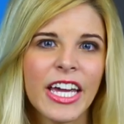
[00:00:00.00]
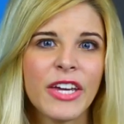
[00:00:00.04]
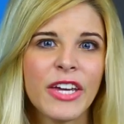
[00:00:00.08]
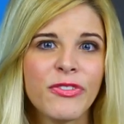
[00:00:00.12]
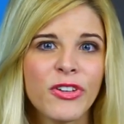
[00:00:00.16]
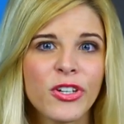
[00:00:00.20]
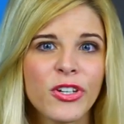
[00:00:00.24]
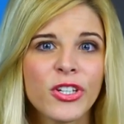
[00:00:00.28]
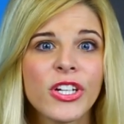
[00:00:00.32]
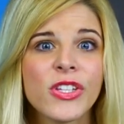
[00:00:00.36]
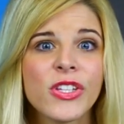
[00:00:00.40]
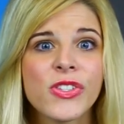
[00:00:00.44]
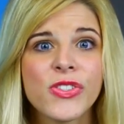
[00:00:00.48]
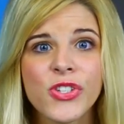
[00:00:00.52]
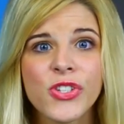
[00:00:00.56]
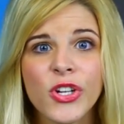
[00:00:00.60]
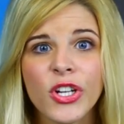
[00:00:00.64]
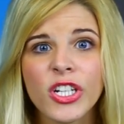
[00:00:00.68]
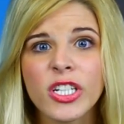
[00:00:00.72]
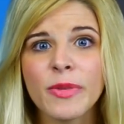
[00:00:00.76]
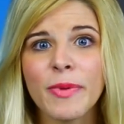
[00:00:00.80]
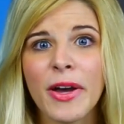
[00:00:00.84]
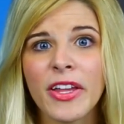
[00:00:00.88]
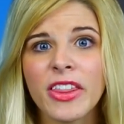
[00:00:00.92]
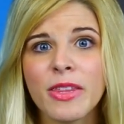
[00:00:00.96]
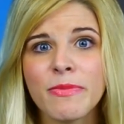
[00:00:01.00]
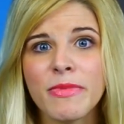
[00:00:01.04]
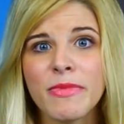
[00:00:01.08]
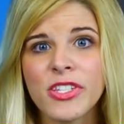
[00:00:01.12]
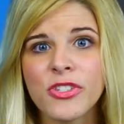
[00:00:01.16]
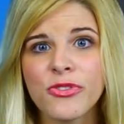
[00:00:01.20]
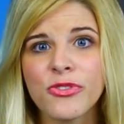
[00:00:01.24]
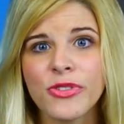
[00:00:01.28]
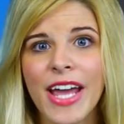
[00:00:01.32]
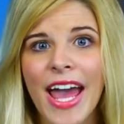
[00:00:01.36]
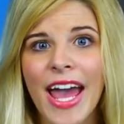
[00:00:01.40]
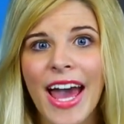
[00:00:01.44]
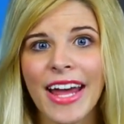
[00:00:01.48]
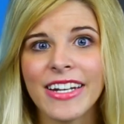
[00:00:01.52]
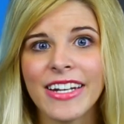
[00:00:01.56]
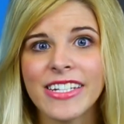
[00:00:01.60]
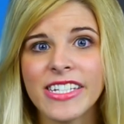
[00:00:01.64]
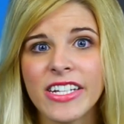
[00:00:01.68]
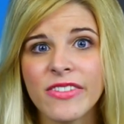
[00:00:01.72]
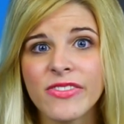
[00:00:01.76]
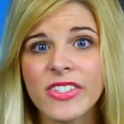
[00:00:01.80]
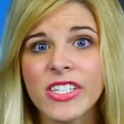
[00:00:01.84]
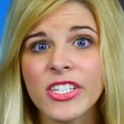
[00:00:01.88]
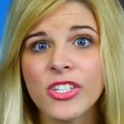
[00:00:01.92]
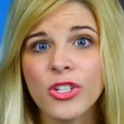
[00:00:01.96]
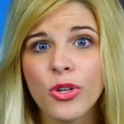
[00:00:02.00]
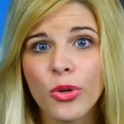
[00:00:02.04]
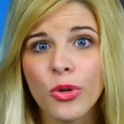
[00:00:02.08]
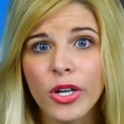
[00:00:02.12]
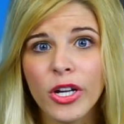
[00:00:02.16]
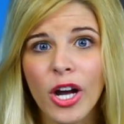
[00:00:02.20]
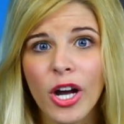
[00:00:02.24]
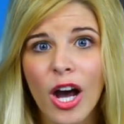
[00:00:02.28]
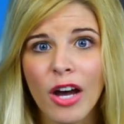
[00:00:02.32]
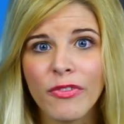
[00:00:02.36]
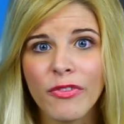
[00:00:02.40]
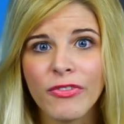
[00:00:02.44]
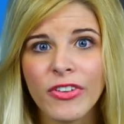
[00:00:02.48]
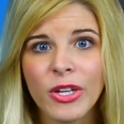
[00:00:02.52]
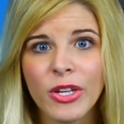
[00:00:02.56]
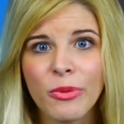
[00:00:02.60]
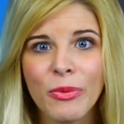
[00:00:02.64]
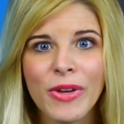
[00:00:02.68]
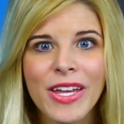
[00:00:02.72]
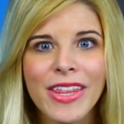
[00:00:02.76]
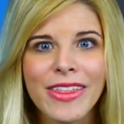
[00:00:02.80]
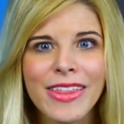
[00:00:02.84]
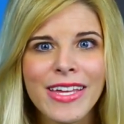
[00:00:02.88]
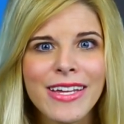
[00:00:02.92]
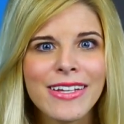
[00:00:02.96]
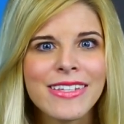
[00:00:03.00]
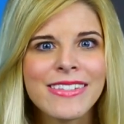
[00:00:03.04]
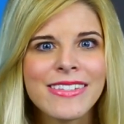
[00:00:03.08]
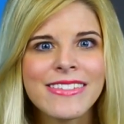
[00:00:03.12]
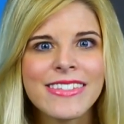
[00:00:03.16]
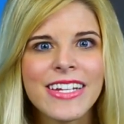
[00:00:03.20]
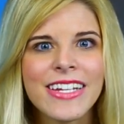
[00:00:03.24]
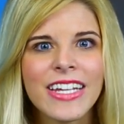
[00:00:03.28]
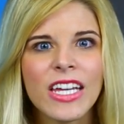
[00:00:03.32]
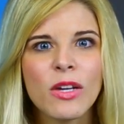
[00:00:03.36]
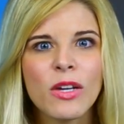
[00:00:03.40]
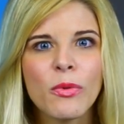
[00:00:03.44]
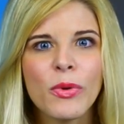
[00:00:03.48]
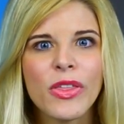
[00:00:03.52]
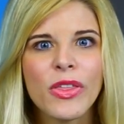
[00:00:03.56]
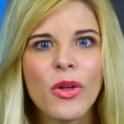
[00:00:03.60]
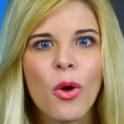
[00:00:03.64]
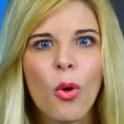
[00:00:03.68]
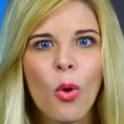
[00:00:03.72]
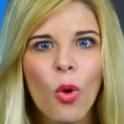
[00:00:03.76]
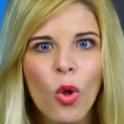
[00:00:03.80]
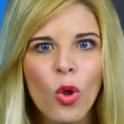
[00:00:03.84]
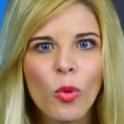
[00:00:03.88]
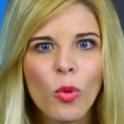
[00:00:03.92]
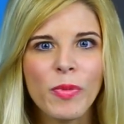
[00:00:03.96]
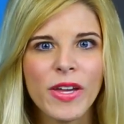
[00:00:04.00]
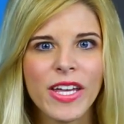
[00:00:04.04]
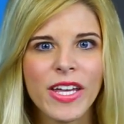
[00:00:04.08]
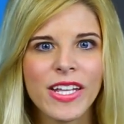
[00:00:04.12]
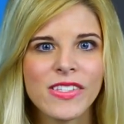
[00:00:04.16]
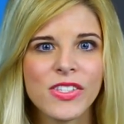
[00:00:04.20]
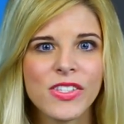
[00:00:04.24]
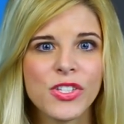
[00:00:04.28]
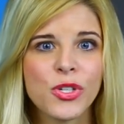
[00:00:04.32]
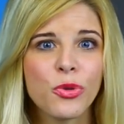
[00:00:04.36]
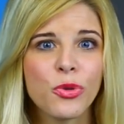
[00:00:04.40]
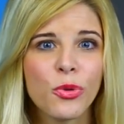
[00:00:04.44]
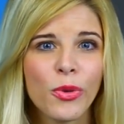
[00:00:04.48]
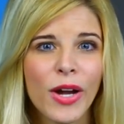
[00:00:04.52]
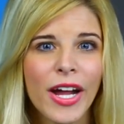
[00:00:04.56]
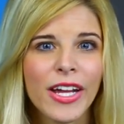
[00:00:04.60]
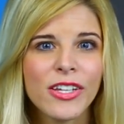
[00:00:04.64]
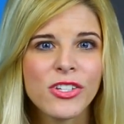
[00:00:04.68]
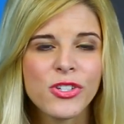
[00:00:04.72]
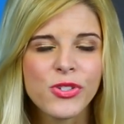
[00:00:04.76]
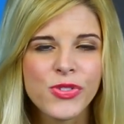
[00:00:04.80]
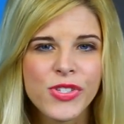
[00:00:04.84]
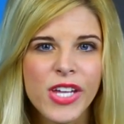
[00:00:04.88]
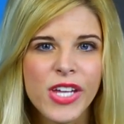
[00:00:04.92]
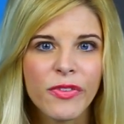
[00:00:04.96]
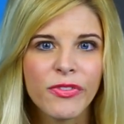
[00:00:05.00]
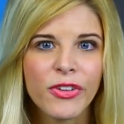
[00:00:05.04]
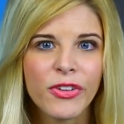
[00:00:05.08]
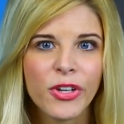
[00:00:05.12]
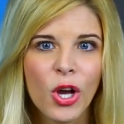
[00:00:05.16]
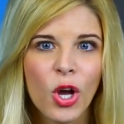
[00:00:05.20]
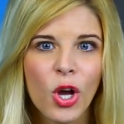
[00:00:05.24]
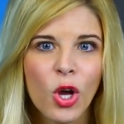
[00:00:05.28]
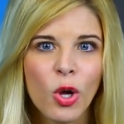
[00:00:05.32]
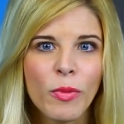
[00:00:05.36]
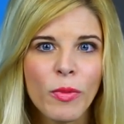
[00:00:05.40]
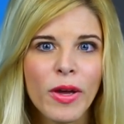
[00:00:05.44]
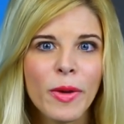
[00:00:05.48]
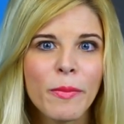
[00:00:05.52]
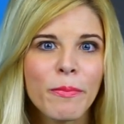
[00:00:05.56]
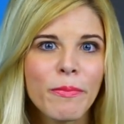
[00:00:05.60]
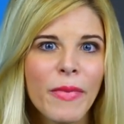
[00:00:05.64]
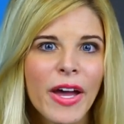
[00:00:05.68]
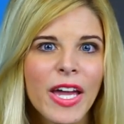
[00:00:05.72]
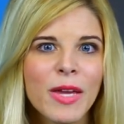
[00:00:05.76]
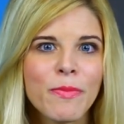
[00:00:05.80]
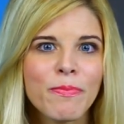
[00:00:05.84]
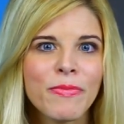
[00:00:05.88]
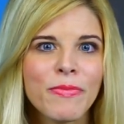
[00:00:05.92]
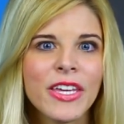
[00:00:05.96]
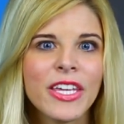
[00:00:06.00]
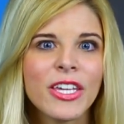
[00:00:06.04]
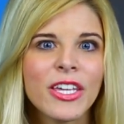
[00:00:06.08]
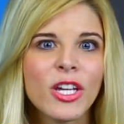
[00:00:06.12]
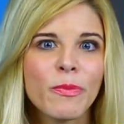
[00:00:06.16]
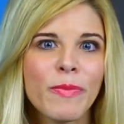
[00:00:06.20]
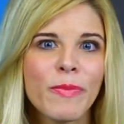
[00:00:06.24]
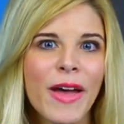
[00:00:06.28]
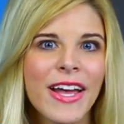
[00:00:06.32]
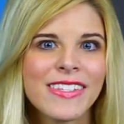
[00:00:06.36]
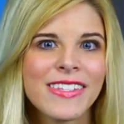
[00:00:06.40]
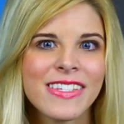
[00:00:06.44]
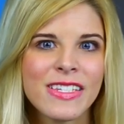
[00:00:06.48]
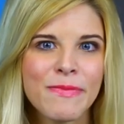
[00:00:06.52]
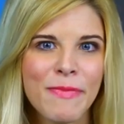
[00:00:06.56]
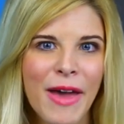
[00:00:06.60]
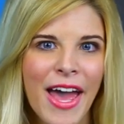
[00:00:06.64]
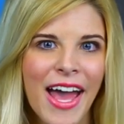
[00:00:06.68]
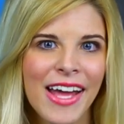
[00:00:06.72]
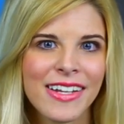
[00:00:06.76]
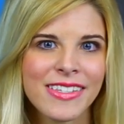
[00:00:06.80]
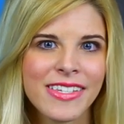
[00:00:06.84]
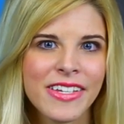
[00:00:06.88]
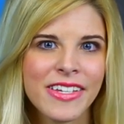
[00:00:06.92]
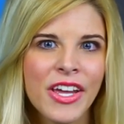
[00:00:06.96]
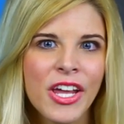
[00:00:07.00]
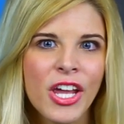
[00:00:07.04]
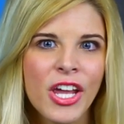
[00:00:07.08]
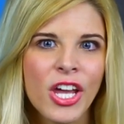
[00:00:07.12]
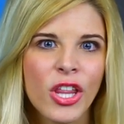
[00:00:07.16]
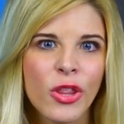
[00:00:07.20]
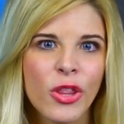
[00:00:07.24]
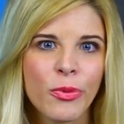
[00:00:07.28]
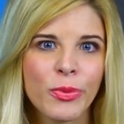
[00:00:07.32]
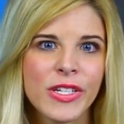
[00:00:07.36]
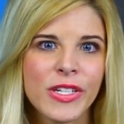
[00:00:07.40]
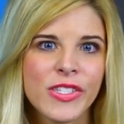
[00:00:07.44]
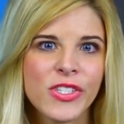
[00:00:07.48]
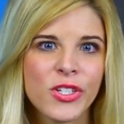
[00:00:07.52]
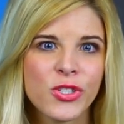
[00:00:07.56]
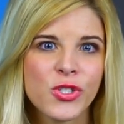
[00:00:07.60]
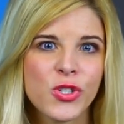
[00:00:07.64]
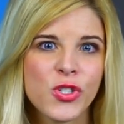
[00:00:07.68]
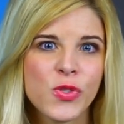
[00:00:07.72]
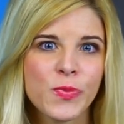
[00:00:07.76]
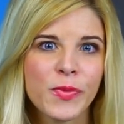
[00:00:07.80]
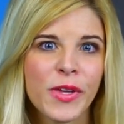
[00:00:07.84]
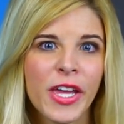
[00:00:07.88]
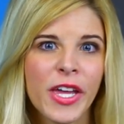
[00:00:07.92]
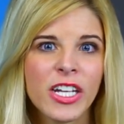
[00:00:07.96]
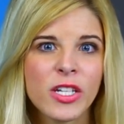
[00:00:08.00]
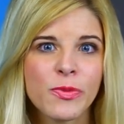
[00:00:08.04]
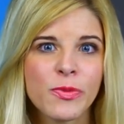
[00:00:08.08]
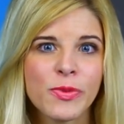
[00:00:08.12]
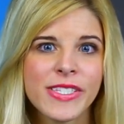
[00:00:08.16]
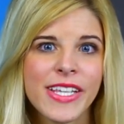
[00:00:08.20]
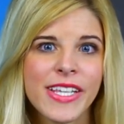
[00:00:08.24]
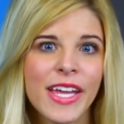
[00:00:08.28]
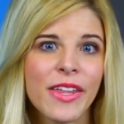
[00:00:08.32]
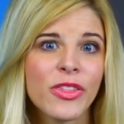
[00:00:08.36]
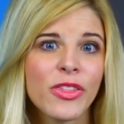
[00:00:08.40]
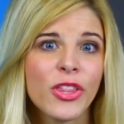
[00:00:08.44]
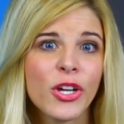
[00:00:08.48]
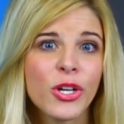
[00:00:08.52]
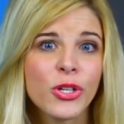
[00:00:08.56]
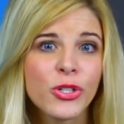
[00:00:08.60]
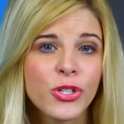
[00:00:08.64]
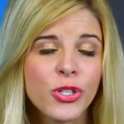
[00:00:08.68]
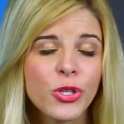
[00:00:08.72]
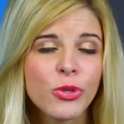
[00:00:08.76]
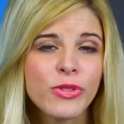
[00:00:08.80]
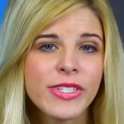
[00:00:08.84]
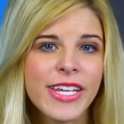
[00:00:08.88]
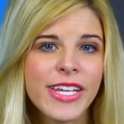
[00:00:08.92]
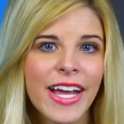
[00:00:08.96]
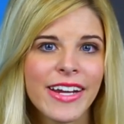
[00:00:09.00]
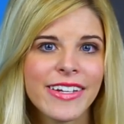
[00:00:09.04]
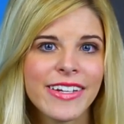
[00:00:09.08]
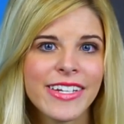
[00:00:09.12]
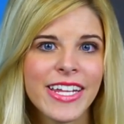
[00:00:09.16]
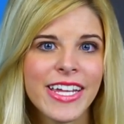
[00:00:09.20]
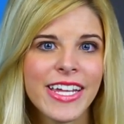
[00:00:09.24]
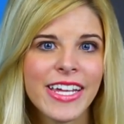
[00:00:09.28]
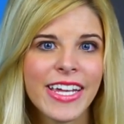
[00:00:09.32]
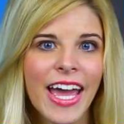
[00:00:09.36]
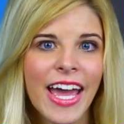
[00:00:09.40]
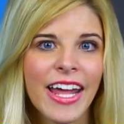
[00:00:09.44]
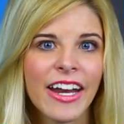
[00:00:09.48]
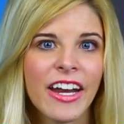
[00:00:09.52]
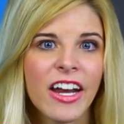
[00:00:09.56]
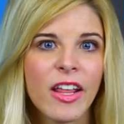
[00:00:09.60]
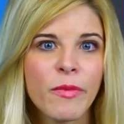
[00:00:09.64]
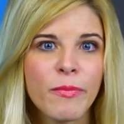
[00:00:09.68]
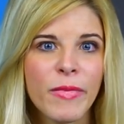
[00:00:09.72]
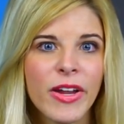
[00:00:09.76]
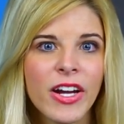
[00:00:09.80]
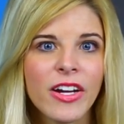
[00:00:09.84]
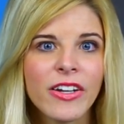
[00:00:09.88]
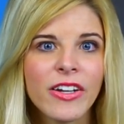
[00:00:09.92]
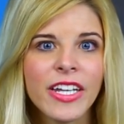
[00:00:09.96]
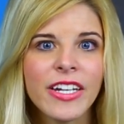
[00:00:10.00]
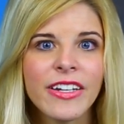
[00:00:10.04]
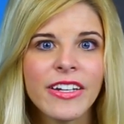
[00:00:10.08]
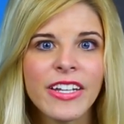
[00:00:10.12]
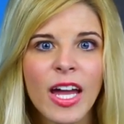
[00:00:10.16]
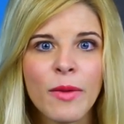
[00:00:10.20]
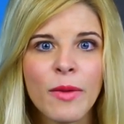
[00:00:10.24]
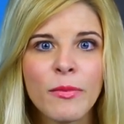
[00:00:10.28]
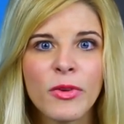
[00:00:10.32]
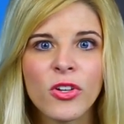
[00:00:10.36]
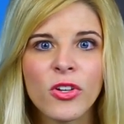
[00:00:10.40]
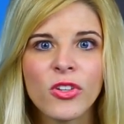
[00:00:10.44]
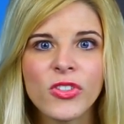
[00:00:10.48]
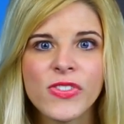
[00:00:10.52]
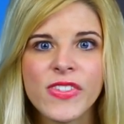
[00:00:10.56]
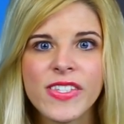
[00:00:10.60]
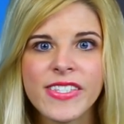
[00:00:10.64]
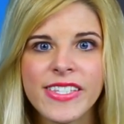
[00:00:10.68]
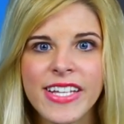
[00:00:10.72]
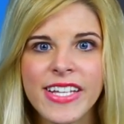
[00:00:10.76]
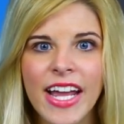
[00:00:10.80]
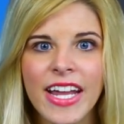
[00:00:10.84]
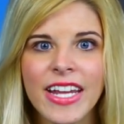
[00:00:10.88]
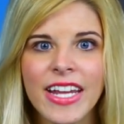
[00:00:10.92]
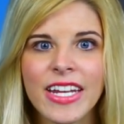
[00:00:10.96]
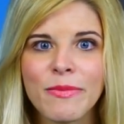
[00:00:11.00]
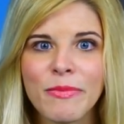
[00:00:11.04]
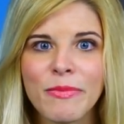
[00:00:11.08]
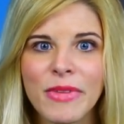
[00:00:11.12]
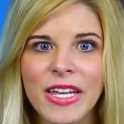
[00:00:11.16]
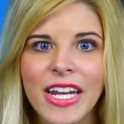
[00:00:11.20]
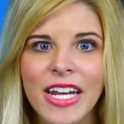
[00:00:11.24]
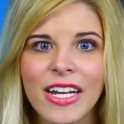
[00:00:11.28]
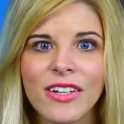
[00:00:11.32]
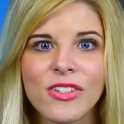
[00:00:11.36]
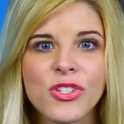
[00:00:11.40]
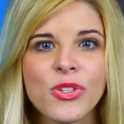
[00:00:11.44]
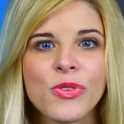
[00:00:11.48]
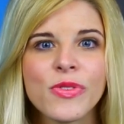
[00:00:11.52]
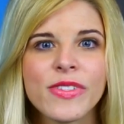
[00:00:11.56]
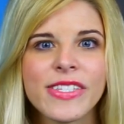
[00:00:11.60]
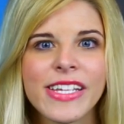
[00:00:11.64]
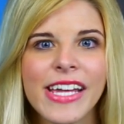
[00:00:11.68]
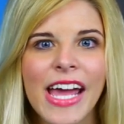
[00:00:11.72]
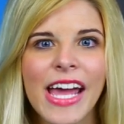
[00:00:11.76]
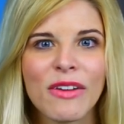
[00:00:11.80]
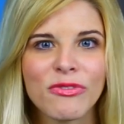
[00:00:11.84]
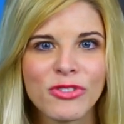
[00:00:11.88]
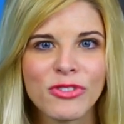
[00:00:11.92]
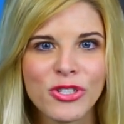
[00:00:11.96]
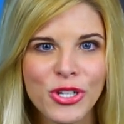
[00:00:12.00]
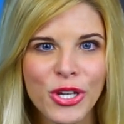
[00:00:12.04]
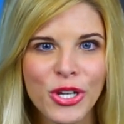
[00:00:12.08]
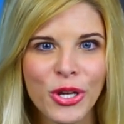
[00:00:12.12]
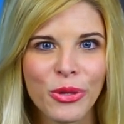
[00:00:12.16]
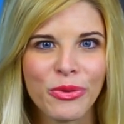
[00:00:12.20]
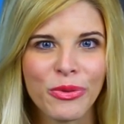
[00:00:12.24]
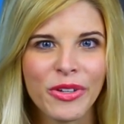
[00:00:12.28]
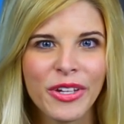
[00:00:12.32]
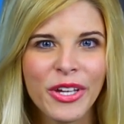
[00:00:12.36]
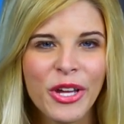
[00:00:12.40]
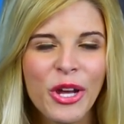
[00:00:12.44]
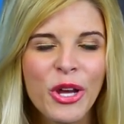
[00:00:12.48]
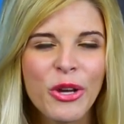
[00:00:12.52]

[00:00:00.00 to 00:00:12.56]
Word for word: If you're concerned about the mystery additives in your coffee, we think sticking with whole beans you grind yourself at home might be your best bet. The researchers plan to present their new technique at an American Chemical Society meeting Tuesday afternoon.